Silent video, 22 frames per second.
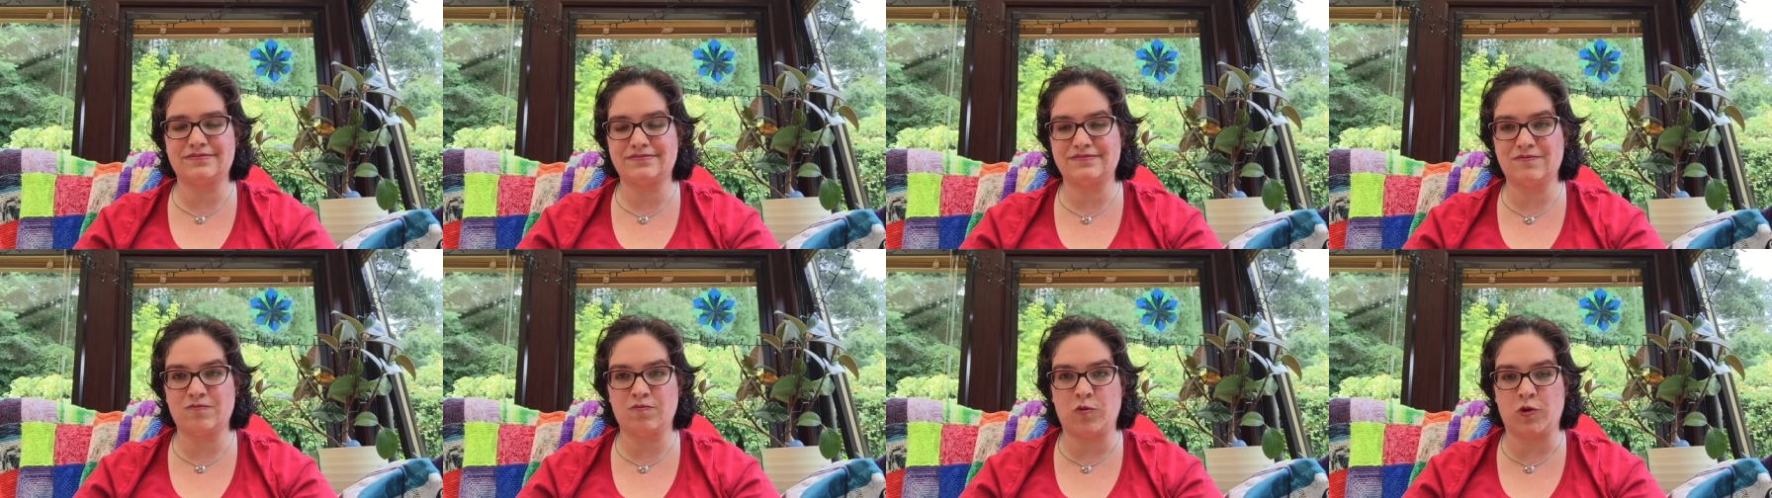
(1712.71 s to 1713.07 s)

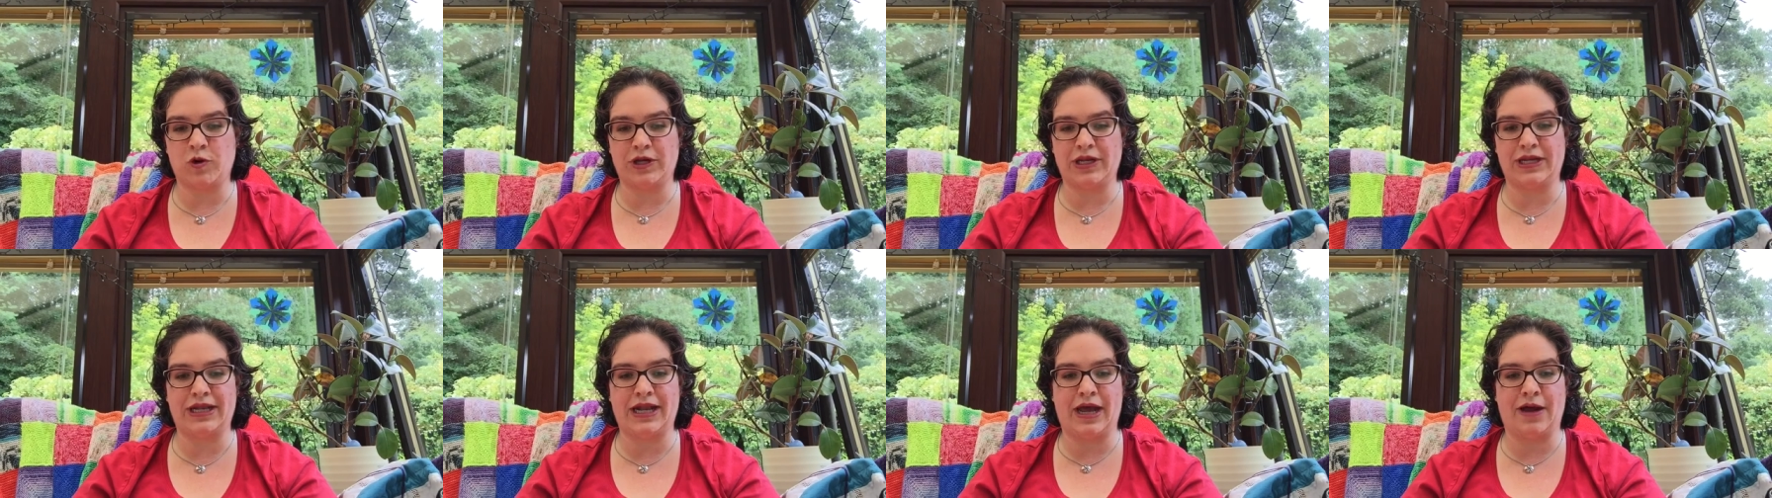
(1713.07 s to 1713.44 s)

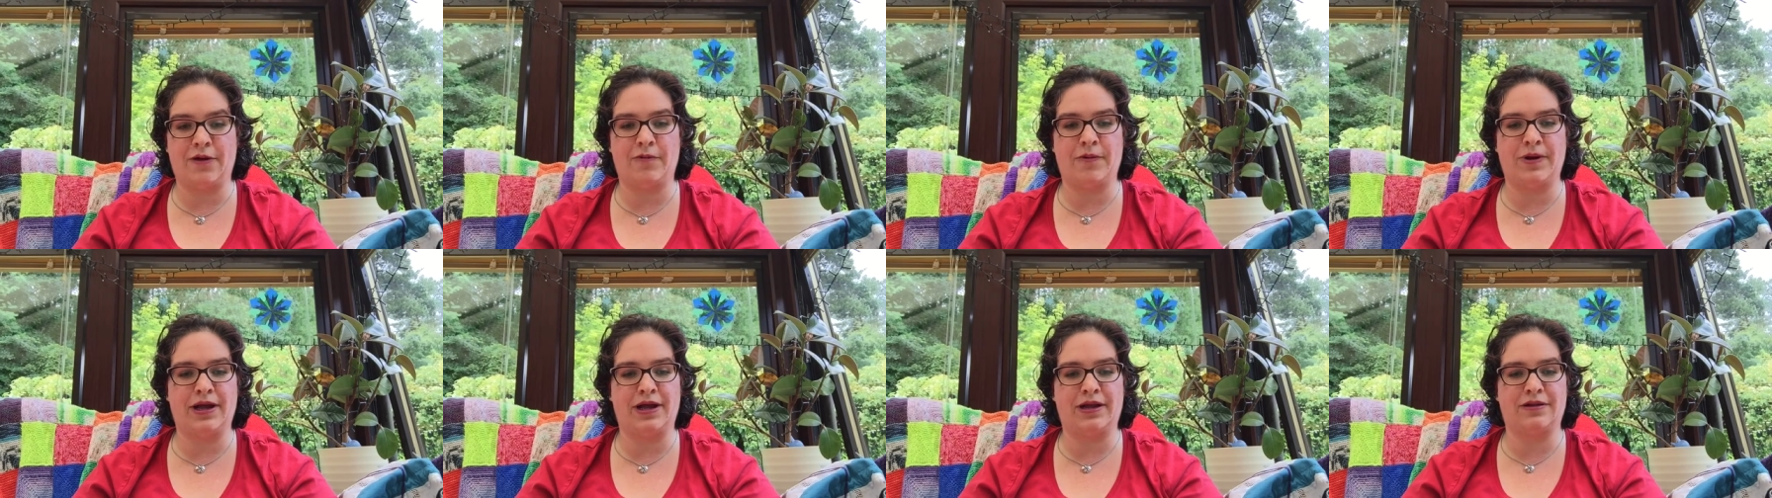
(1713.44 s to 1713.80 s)
working out
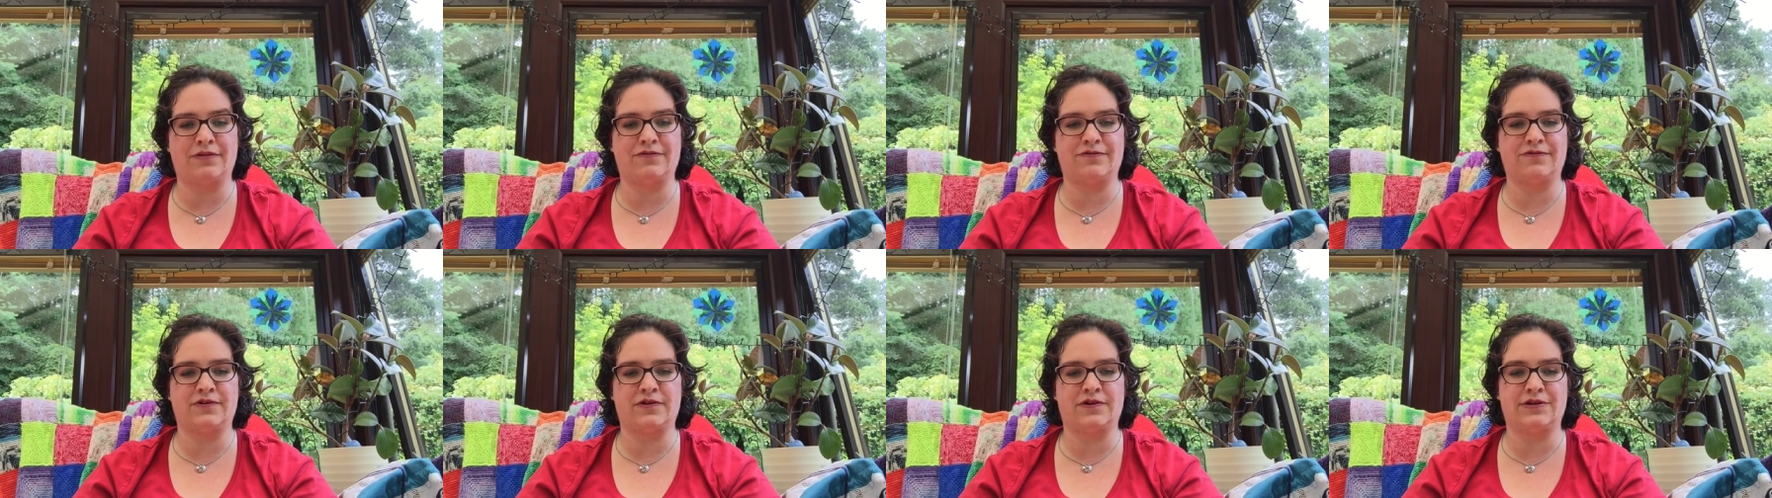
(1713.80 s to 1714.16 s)
well
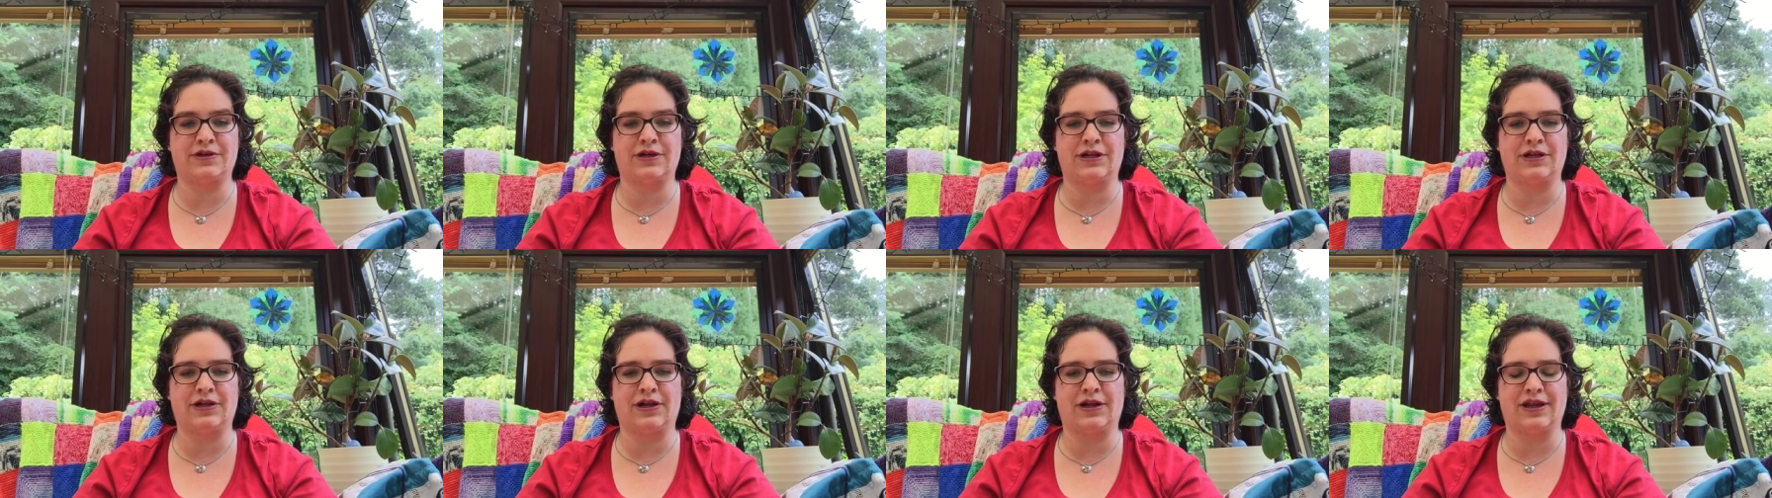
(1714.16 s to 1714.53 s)
for a
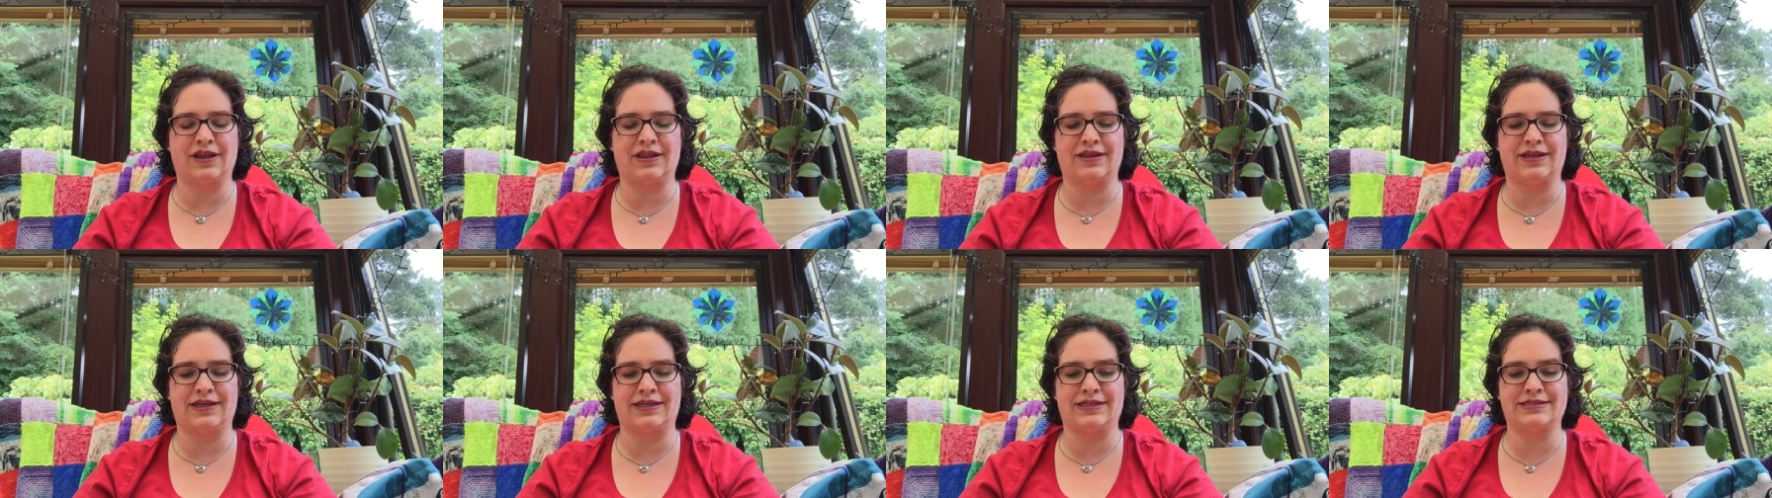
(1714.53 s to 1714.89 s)
lot of
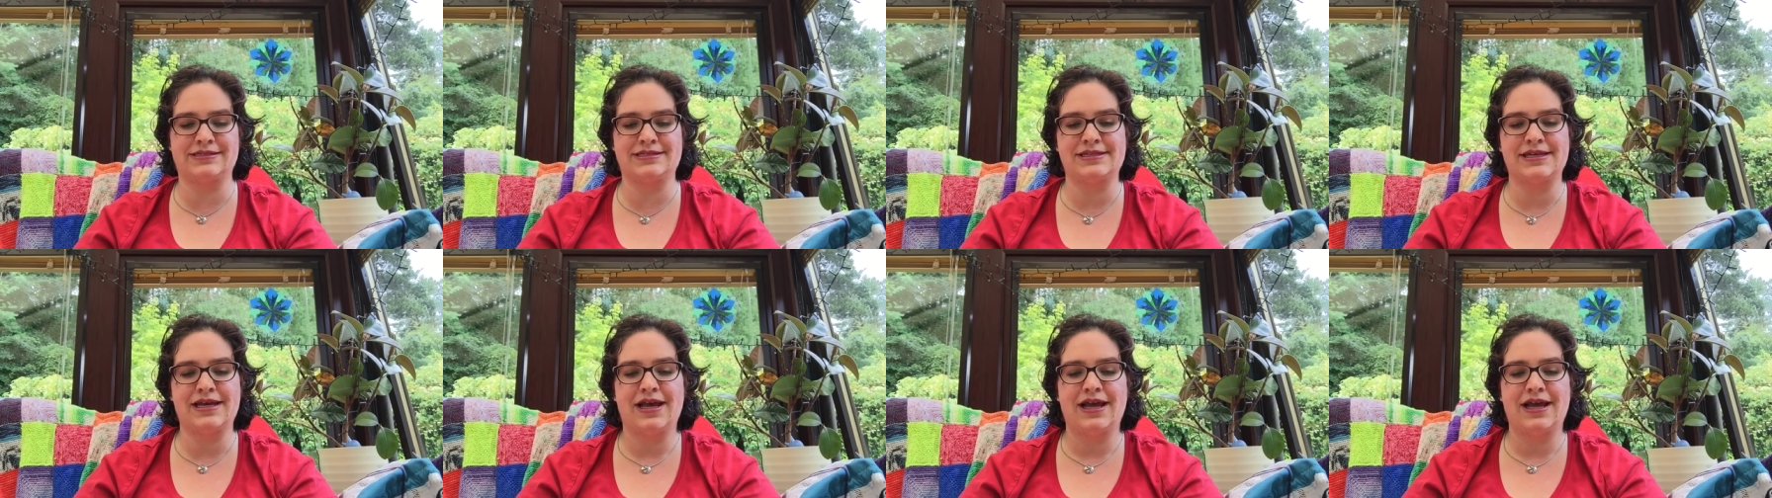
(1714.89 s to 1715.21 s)
things,